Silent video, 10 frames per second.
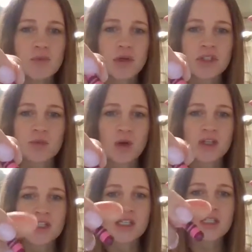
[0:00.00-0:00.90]
pointer
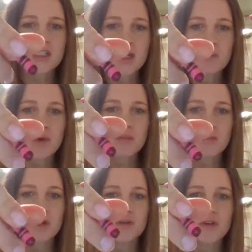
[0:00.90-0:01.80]
points to the tip,
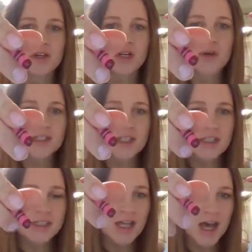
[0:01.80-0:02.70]
middle finger rests on
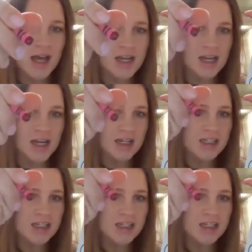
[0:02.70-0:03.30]
the side, and I